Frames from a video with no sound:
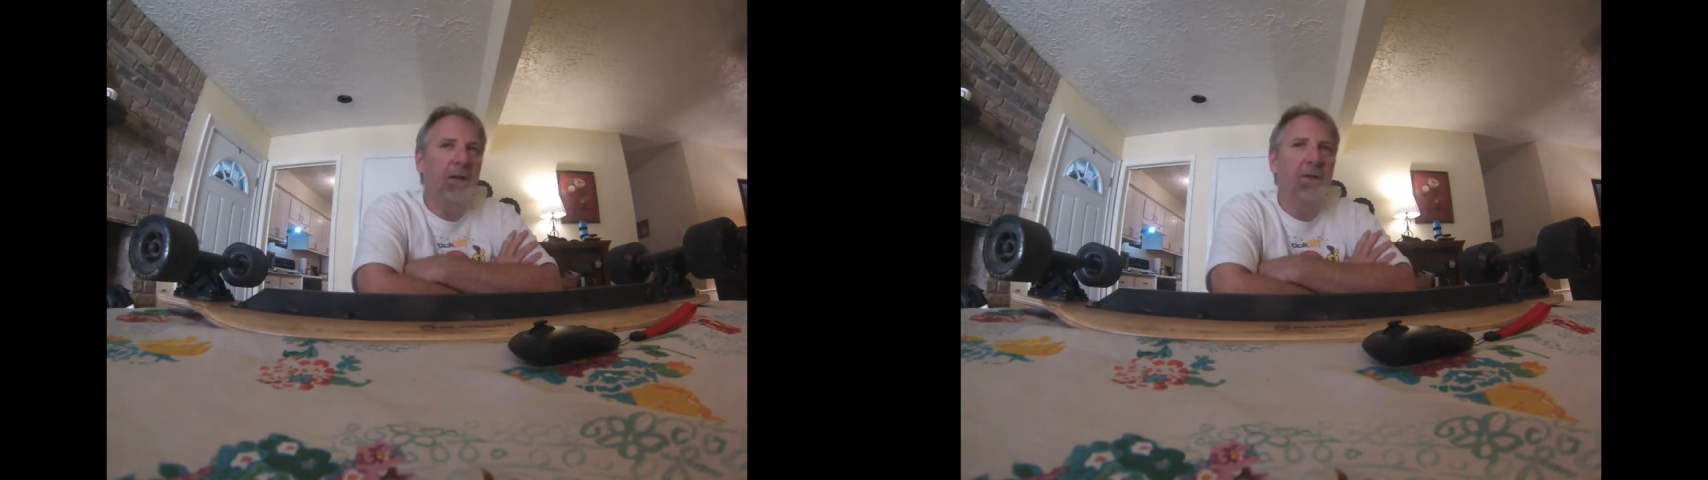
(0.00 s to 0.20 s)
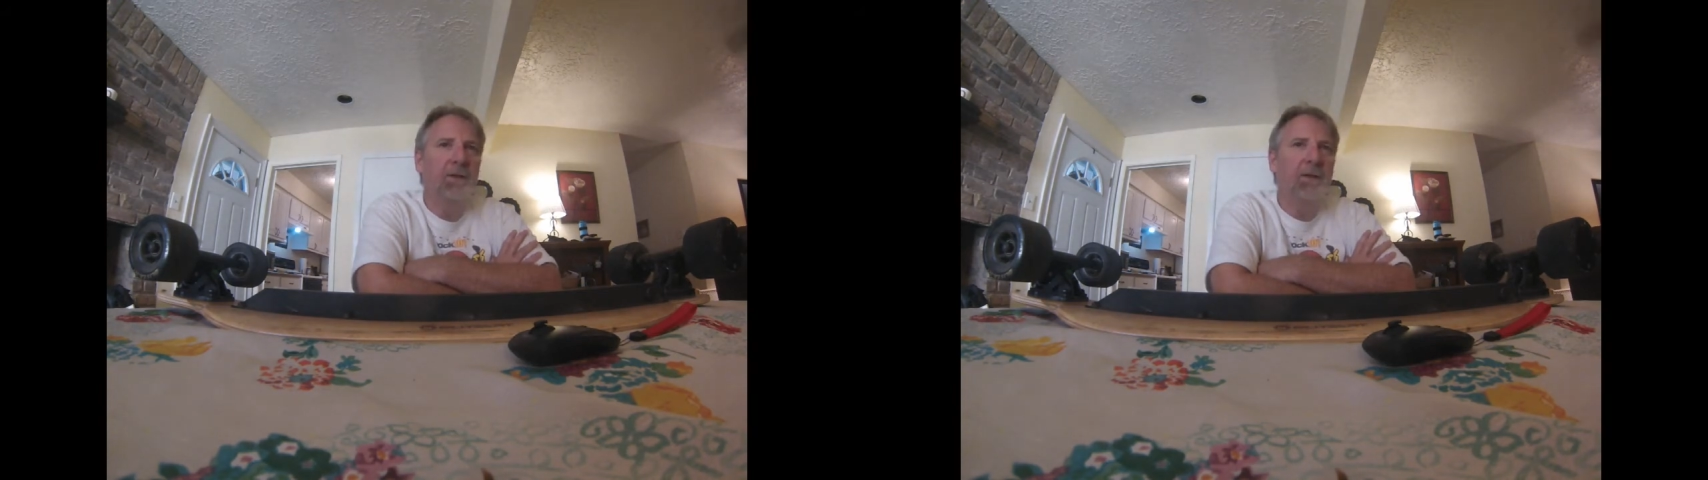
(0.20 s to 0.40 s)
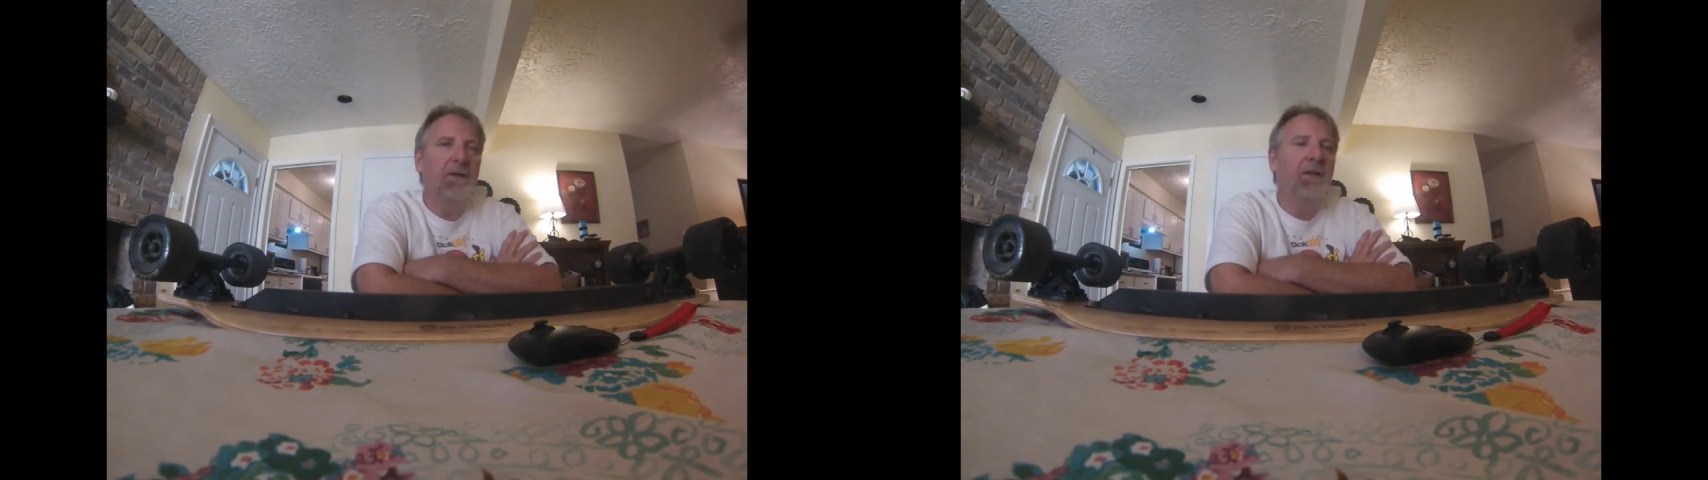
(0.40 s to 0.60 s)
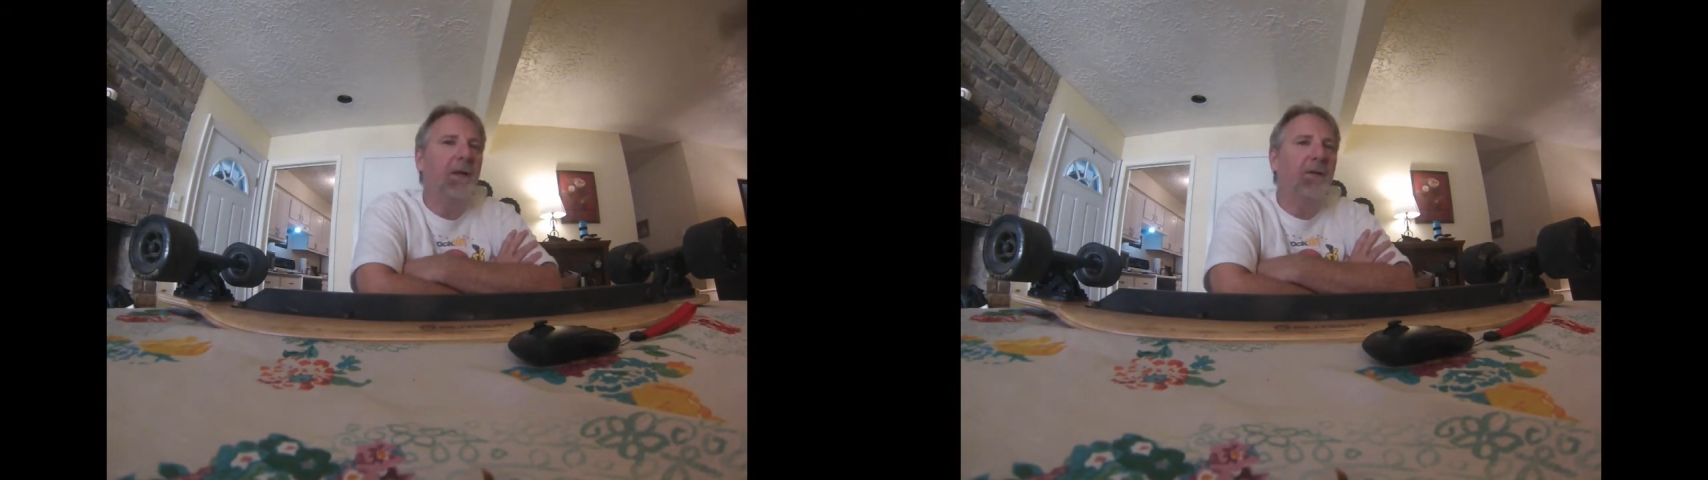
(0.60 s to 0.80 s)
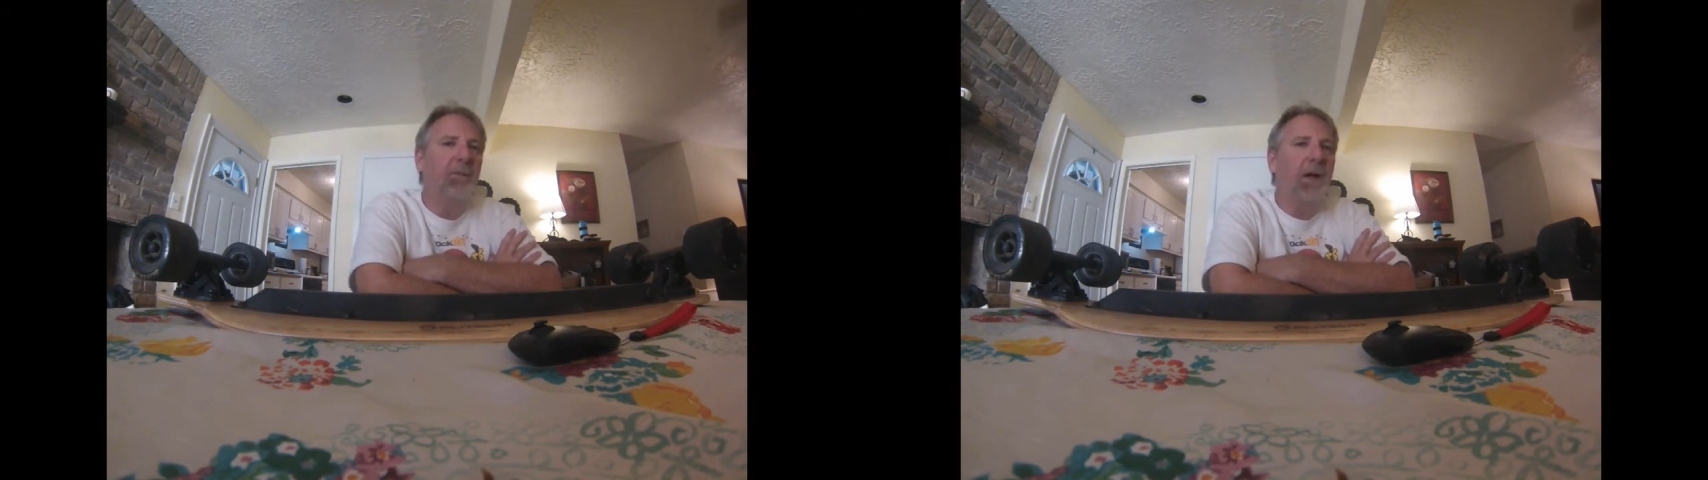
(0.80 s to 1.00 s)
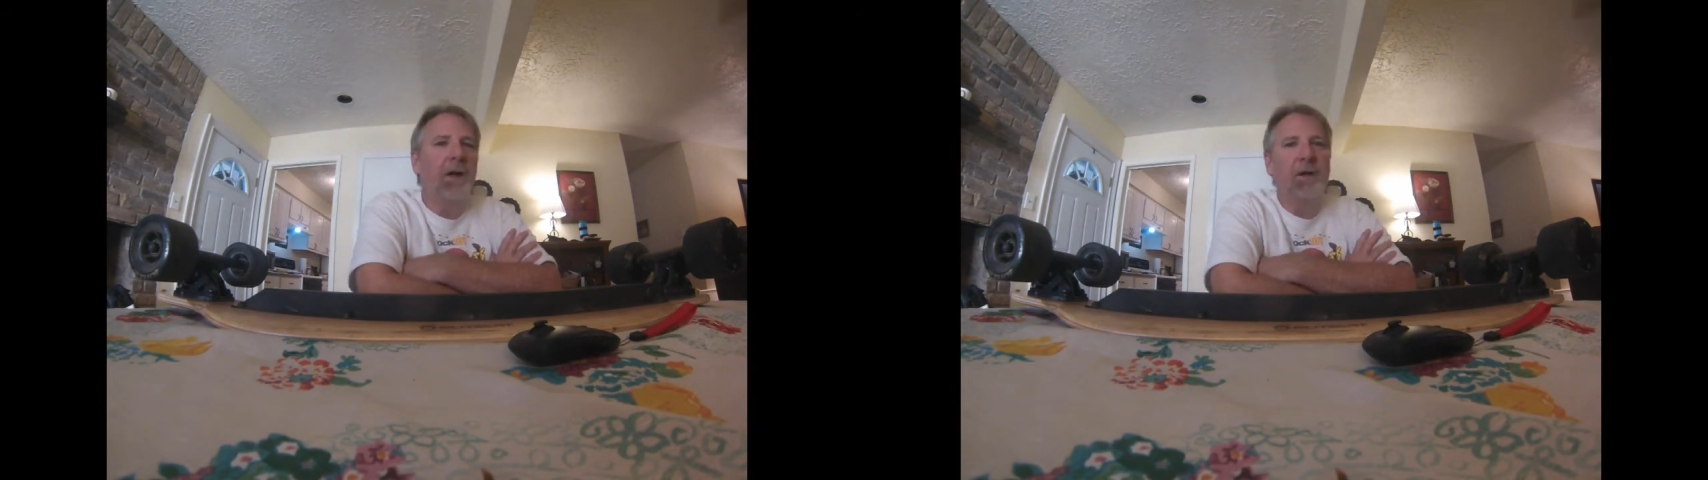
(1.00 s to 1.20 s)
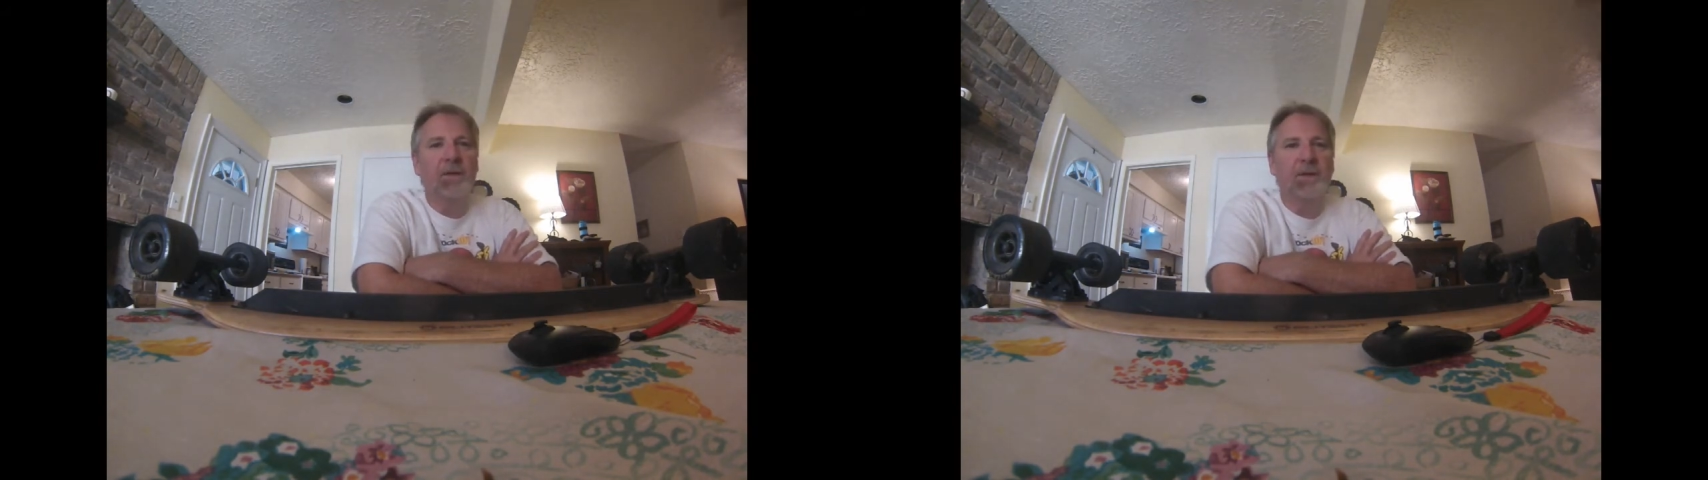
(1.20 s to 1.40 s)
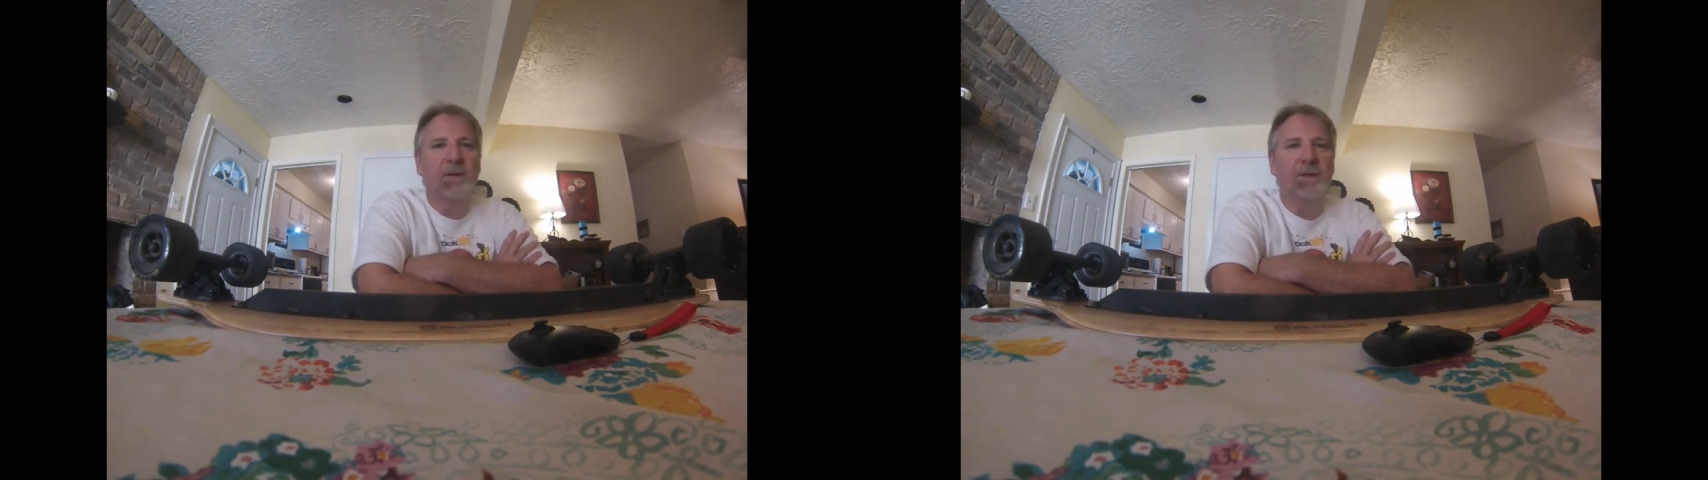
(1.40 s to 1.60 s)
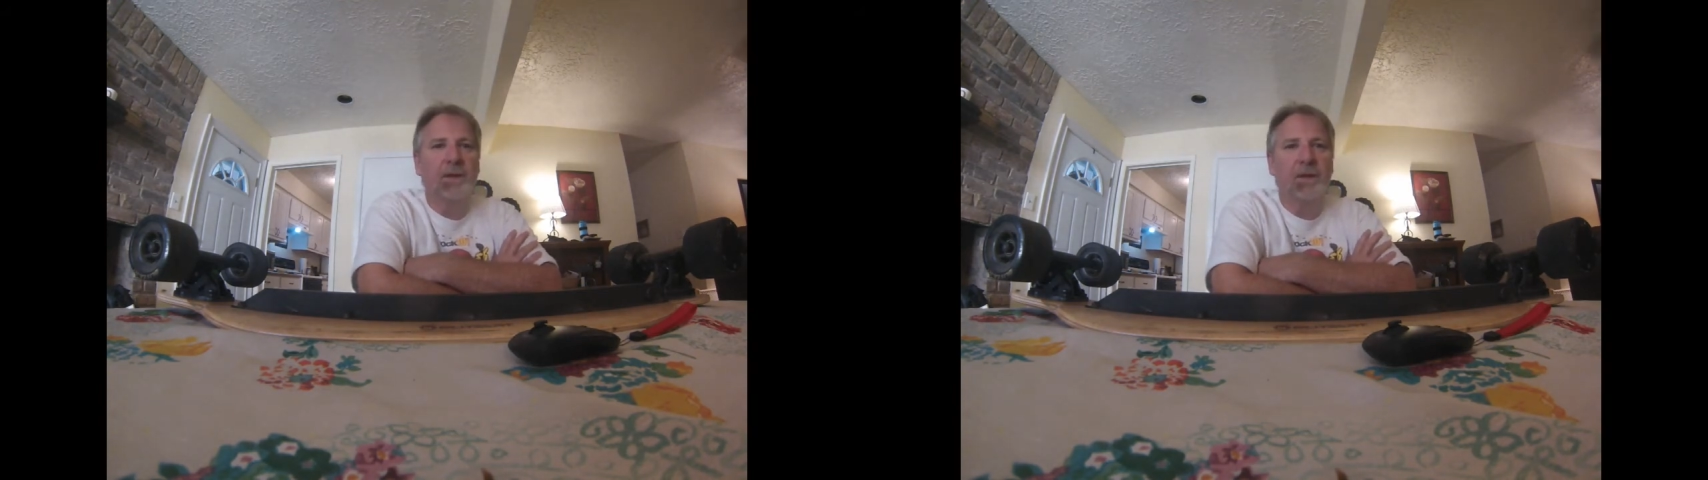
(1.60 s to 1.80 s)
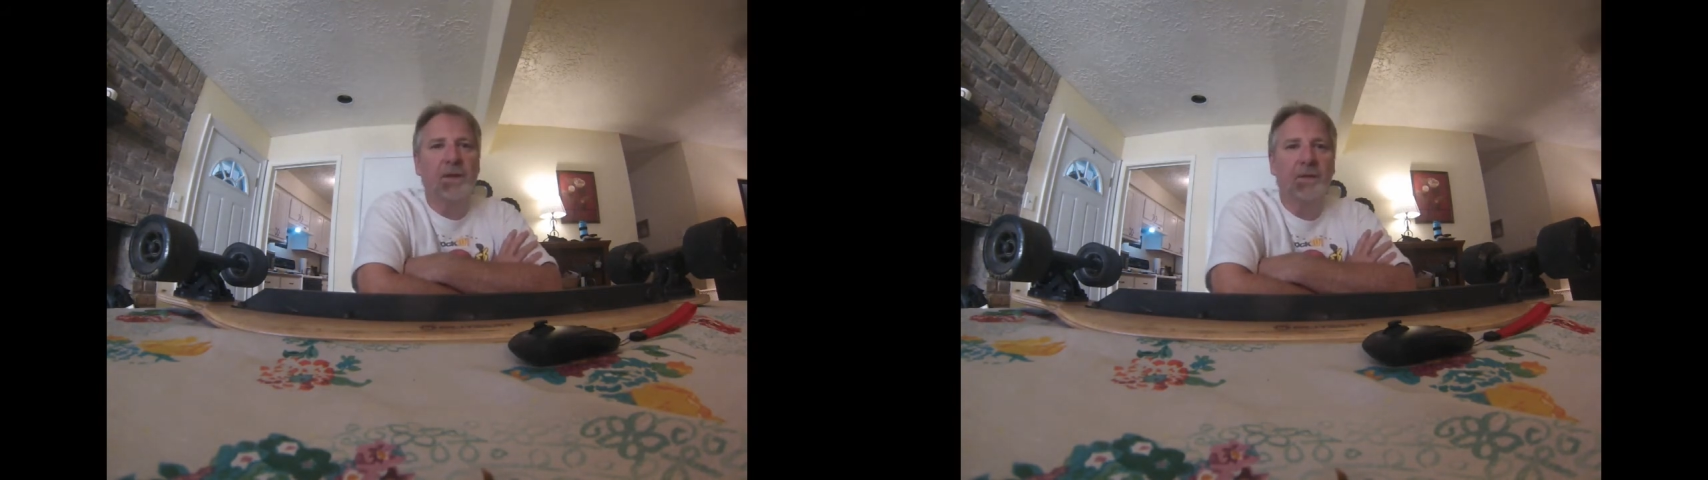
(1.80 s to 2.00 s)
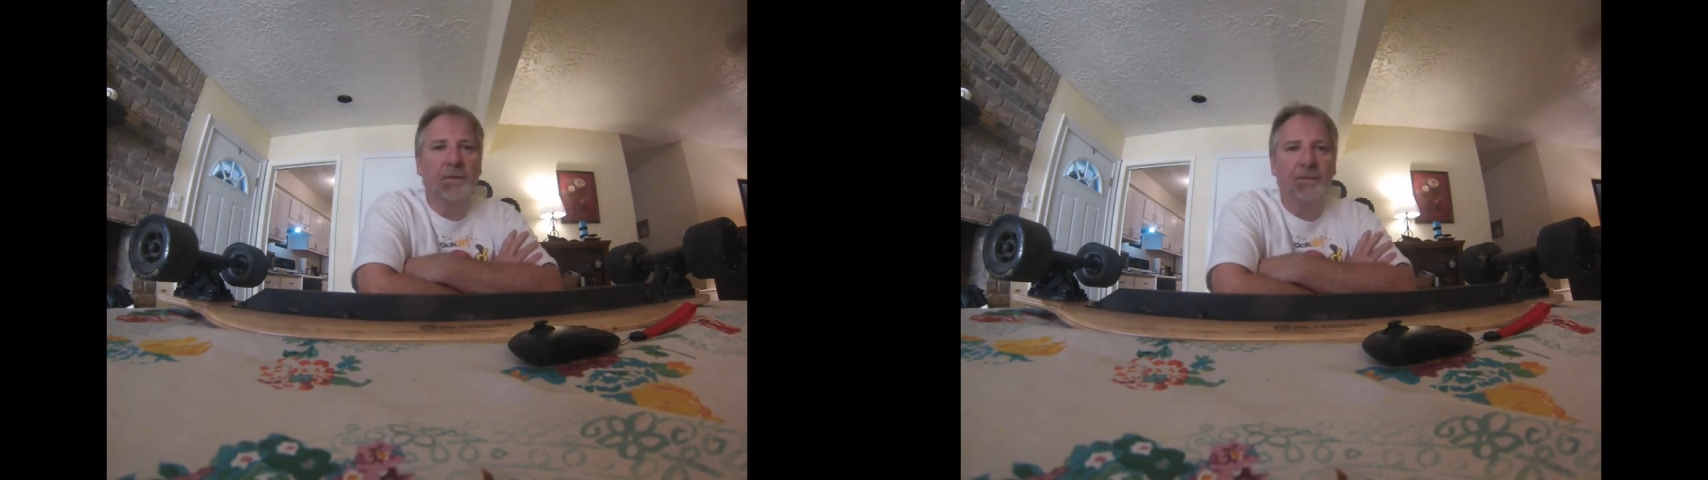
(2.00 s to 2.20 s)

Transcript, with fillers: Uh, six and a half miles is uh,